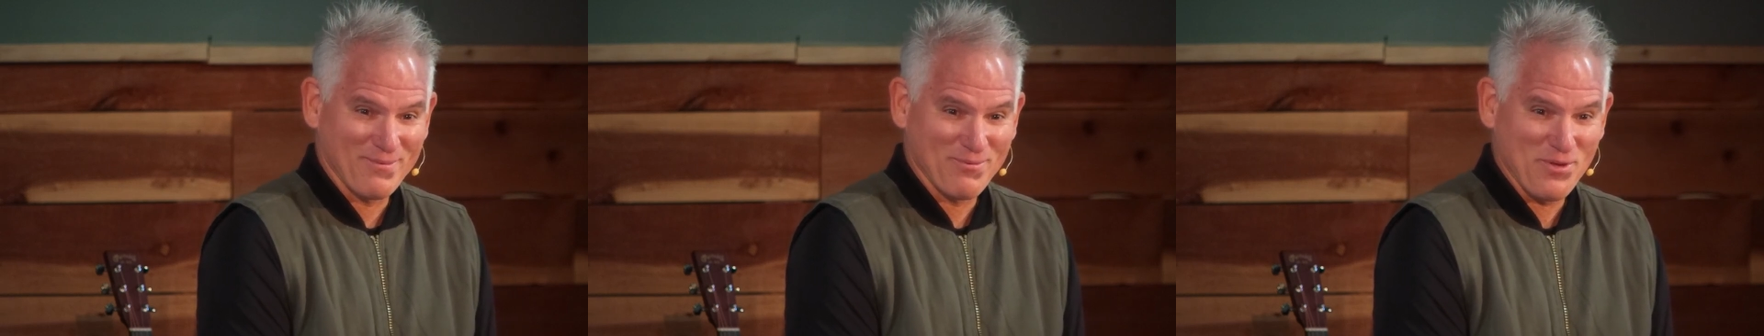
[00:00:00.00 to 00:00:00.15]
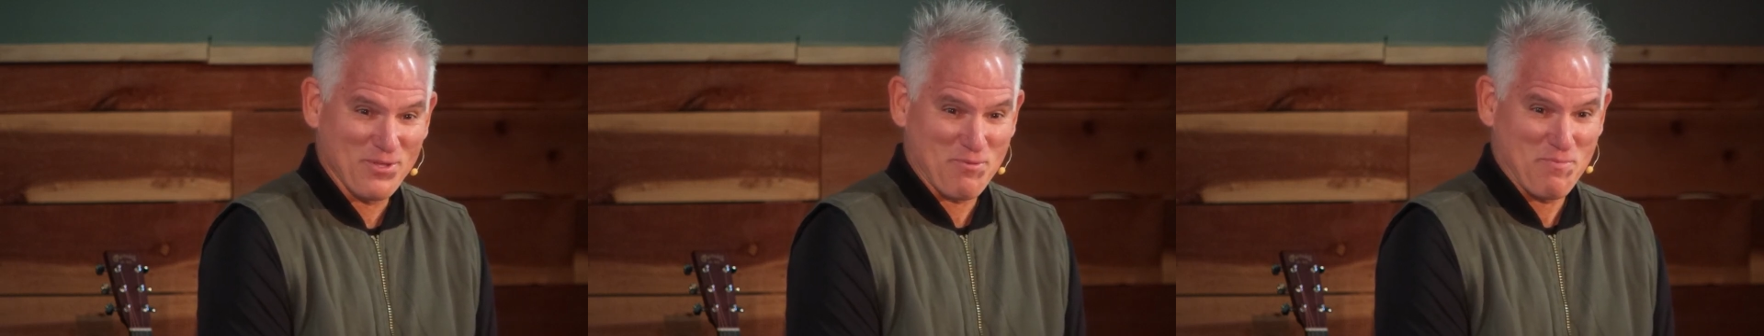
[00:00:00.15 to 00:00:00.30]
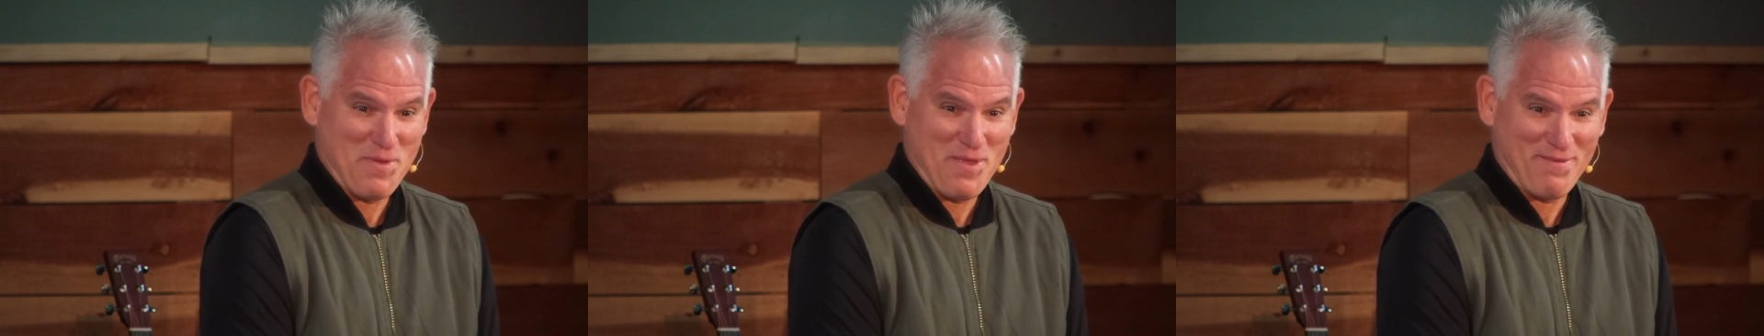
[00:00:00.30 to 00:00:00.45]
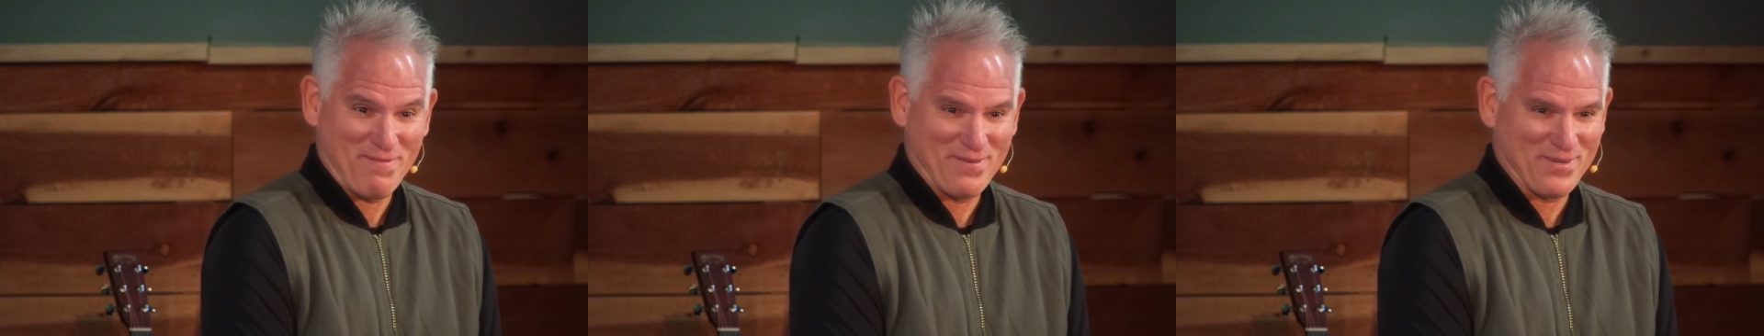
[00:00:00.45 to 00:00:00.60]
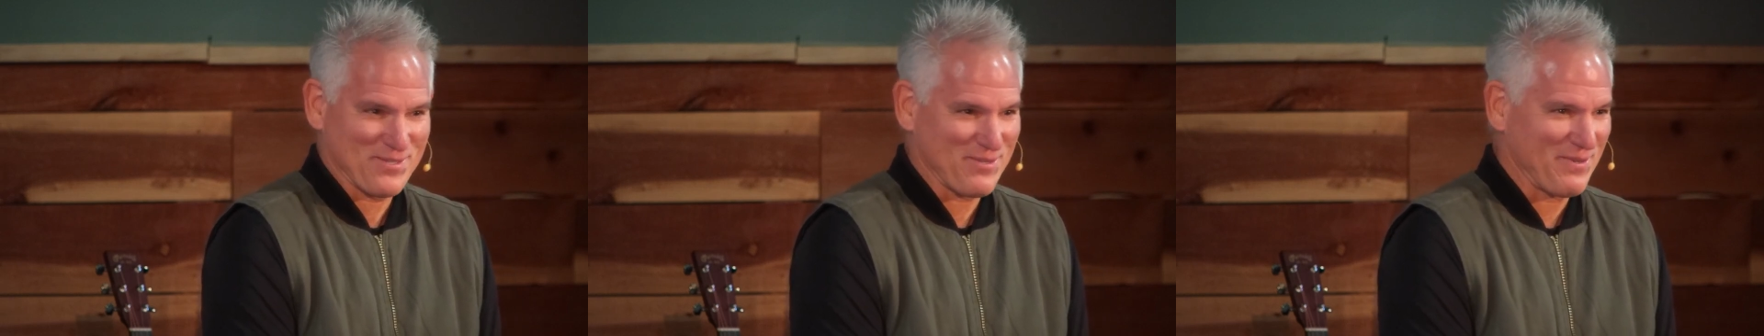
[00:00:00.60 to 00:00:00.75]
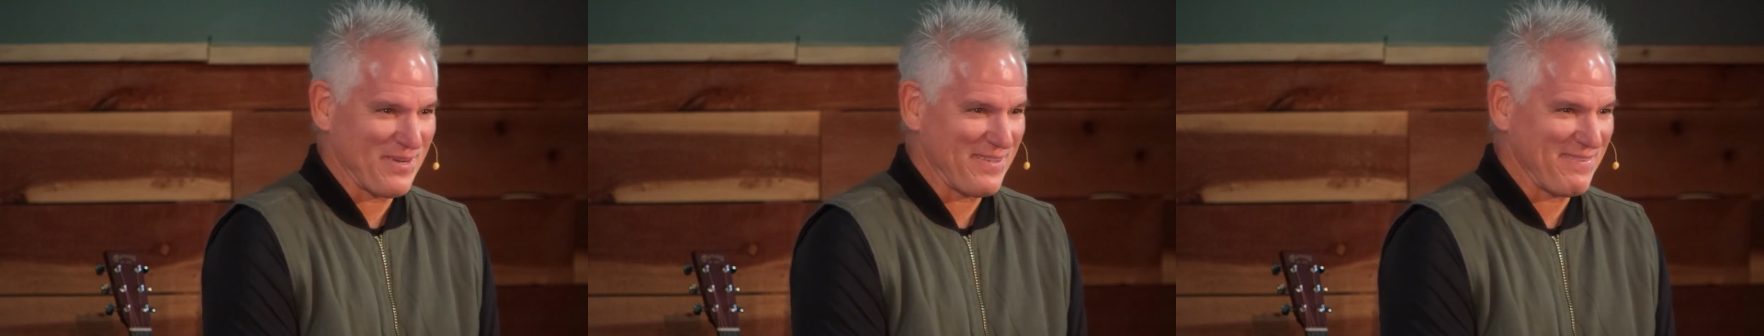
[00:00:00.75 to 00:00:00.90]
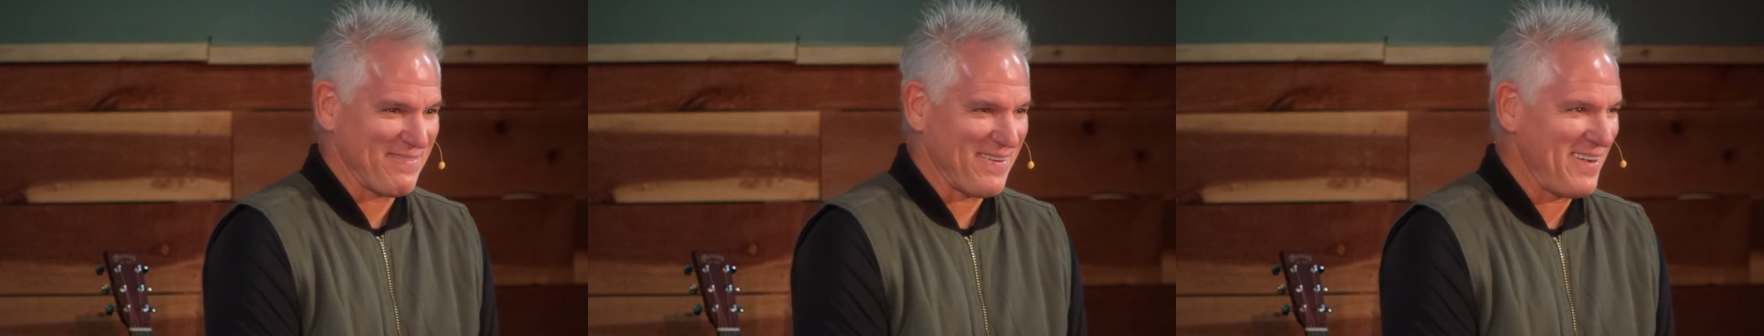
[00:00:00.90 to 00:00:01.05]
with me for
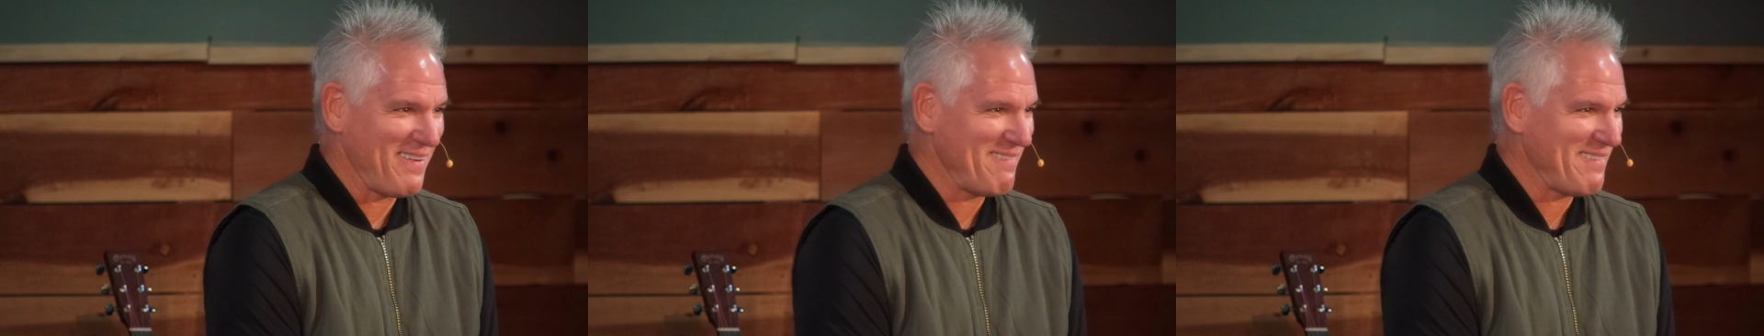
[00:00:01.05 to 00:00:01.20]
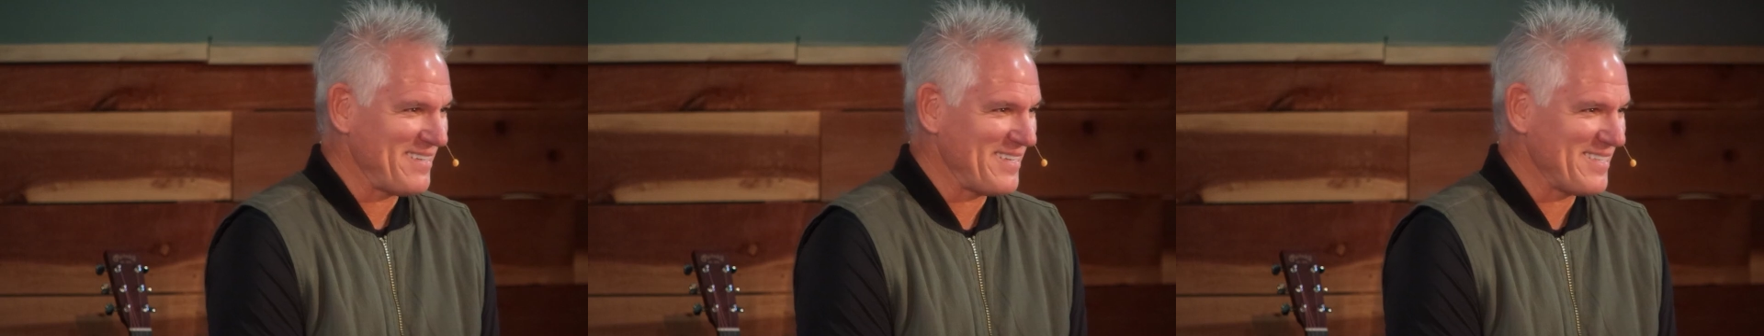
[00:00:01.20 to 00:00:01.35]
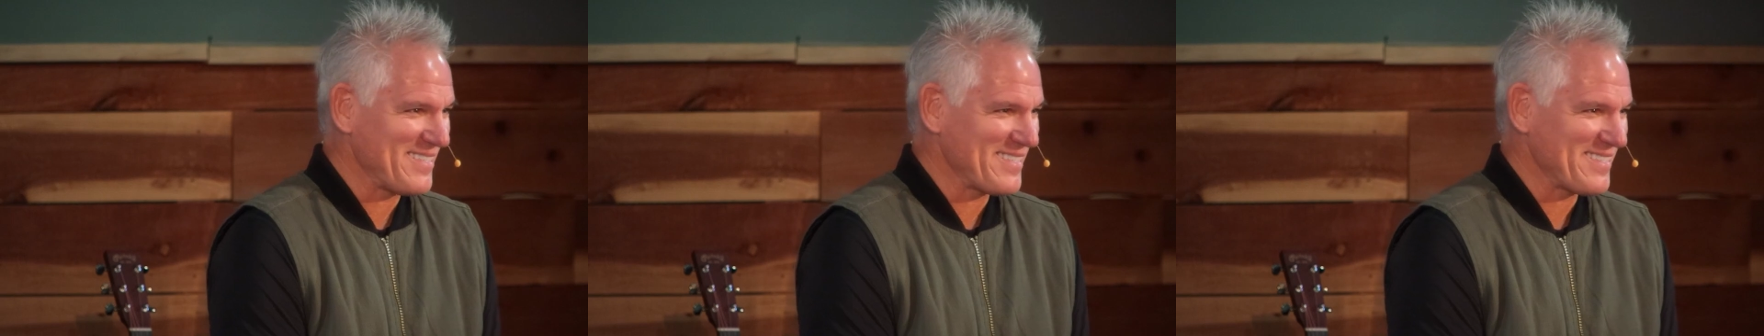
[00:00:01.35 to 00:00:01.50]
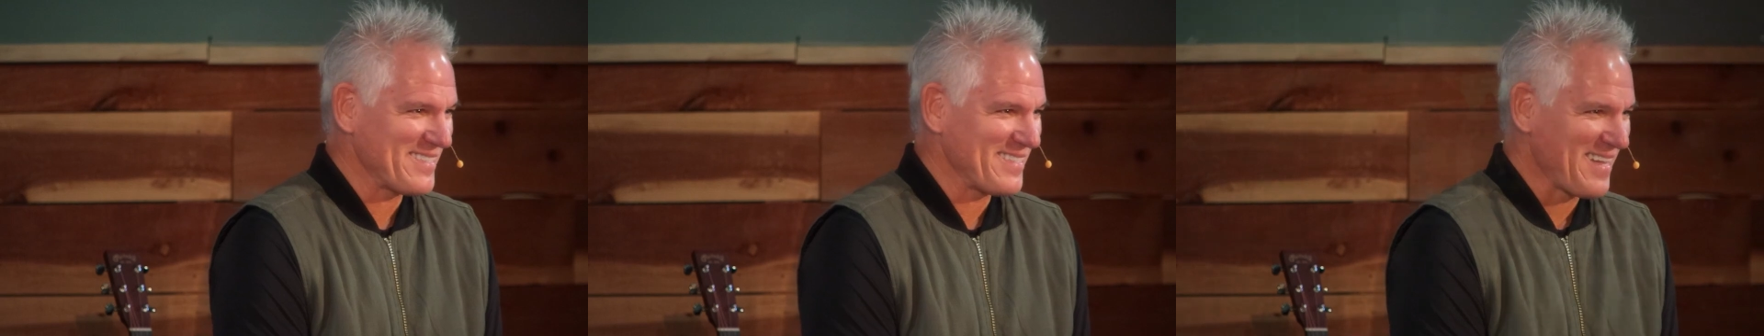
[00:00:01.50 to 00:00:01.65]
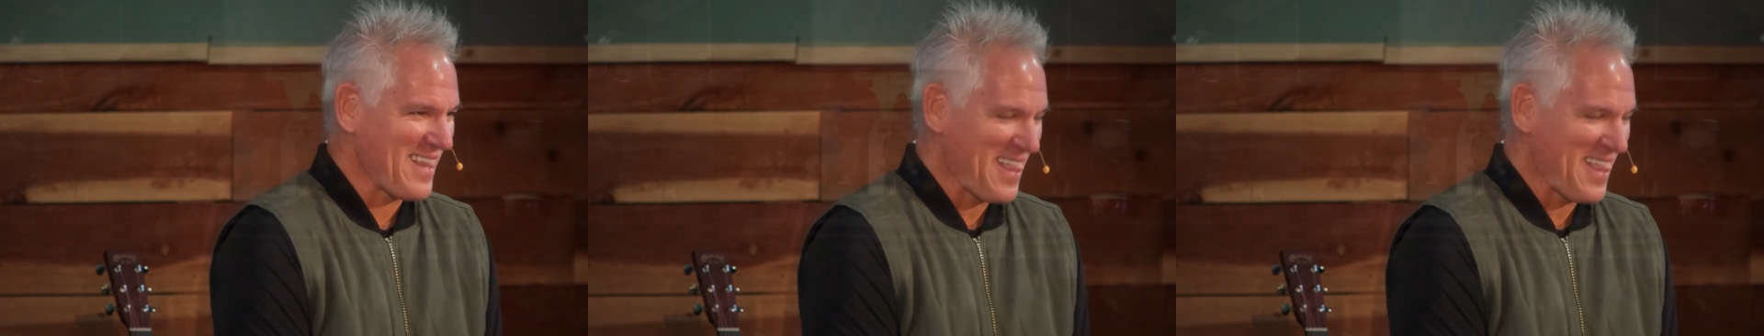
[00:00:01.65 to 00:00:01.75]
25 years?